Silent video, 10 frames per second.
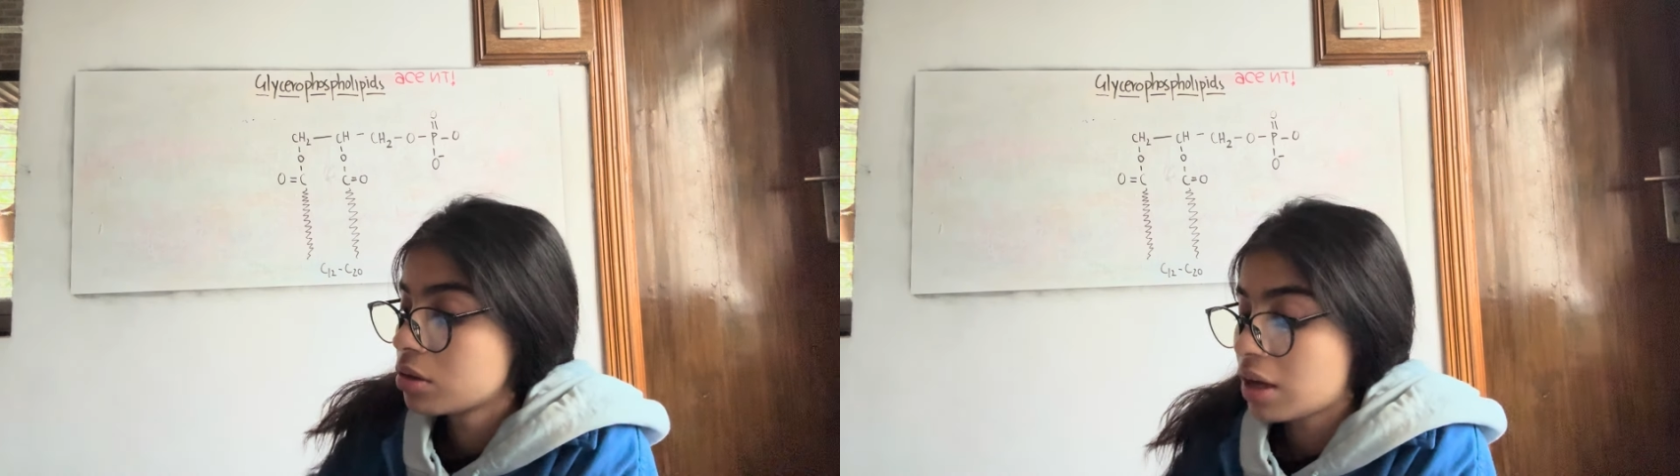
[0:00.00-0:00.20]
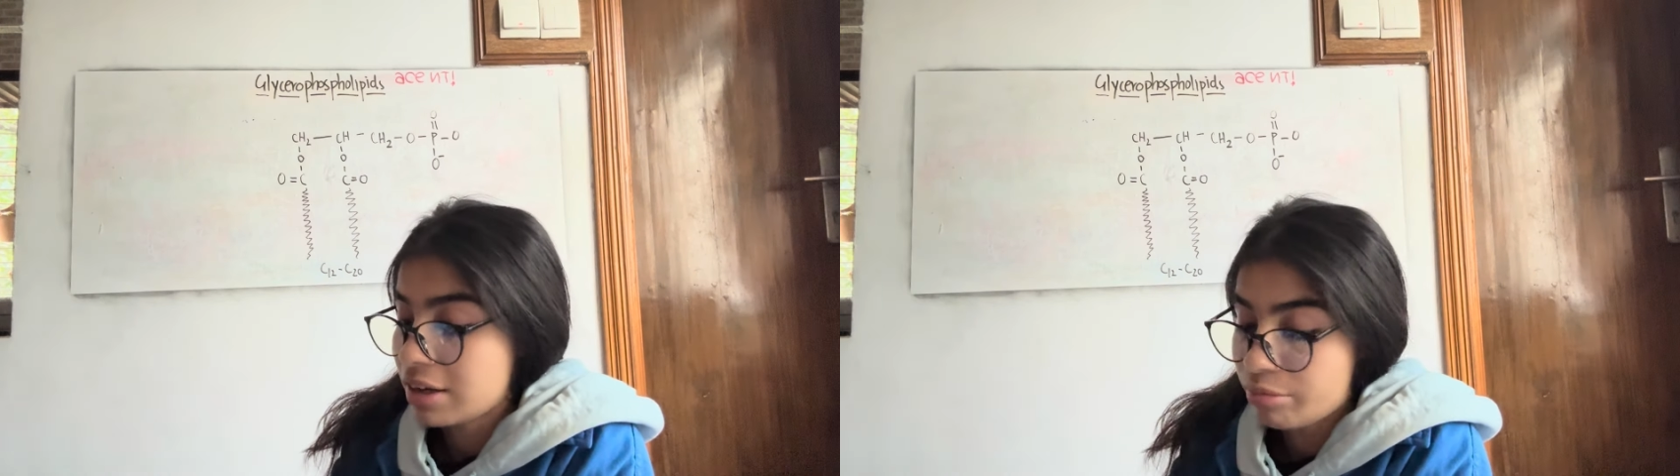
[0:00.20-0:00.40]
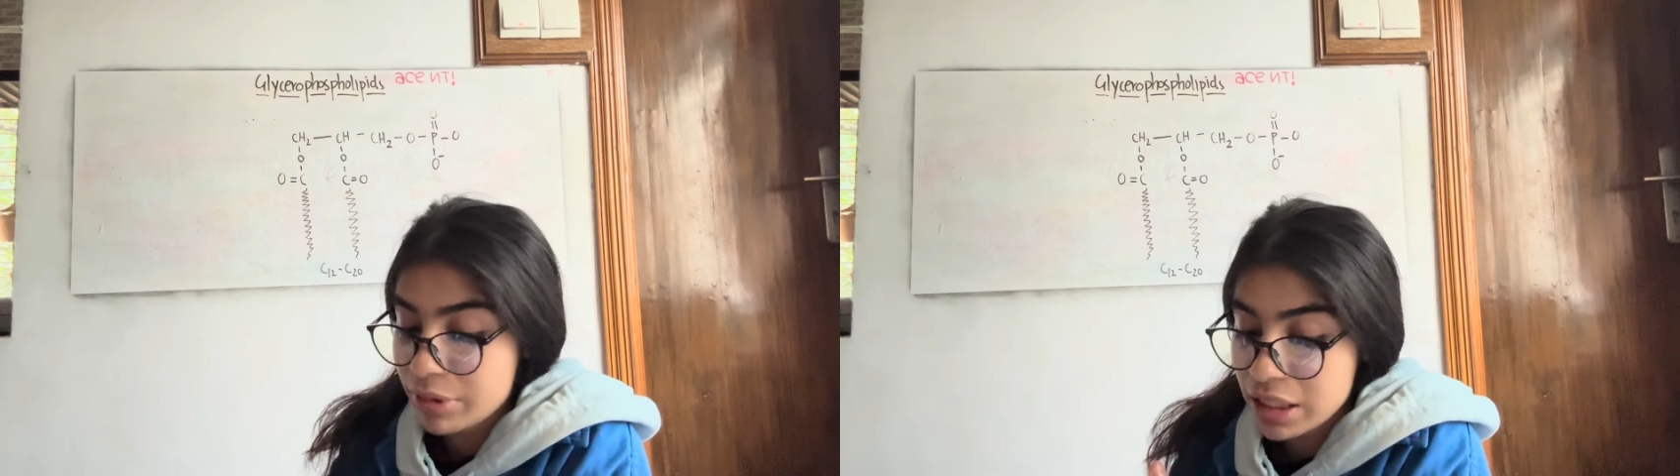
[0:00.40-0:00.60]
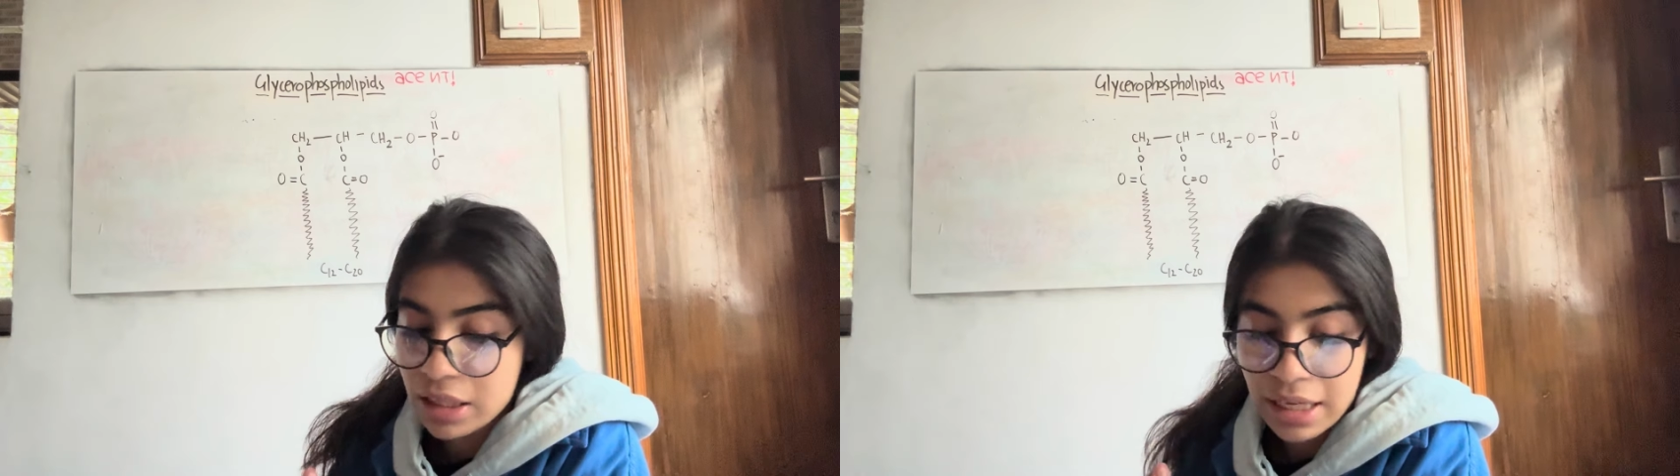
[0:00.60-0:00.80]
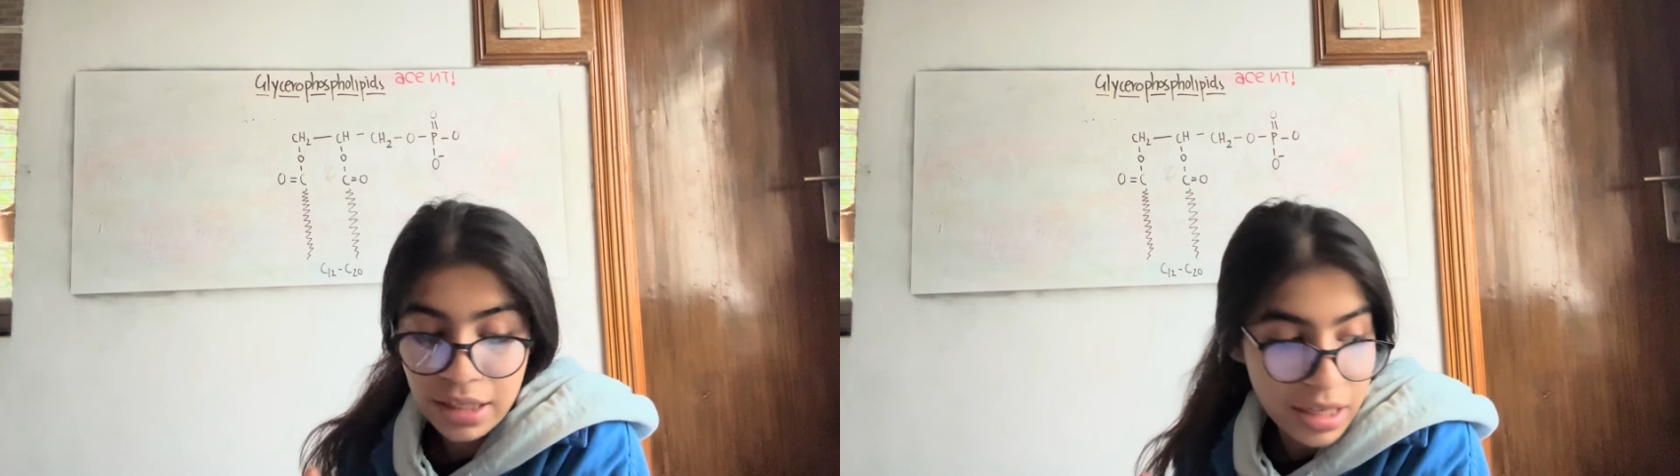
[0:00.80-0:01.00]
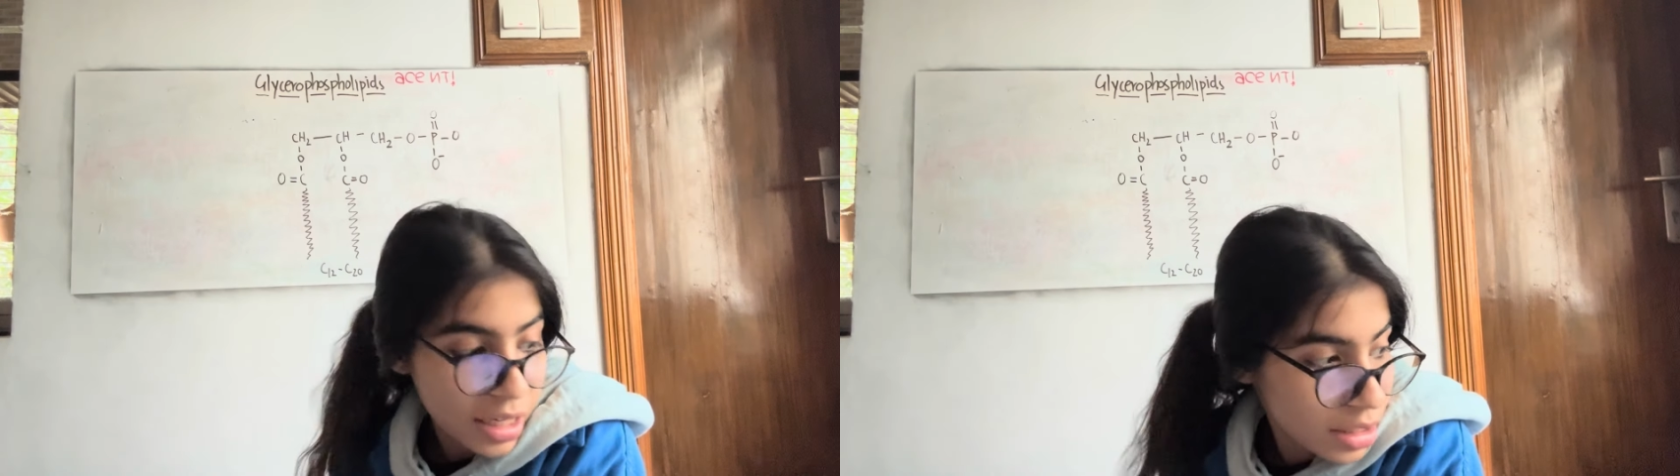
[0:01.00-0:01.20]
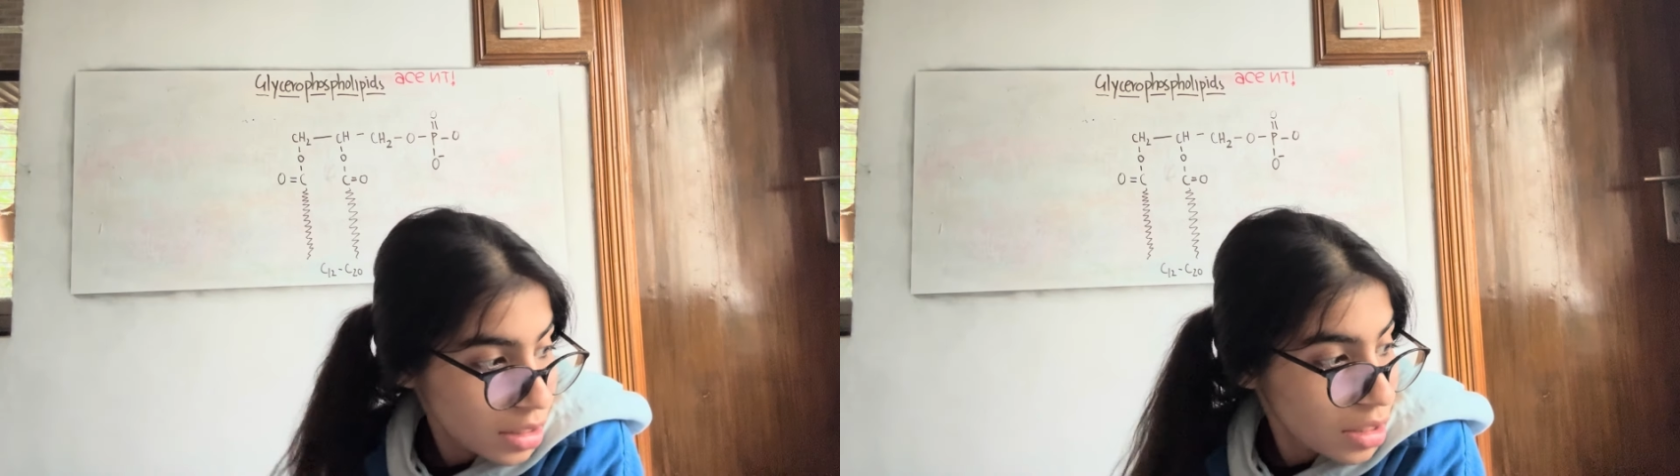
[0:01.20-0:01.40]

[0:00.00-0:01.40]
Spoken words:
I really like that.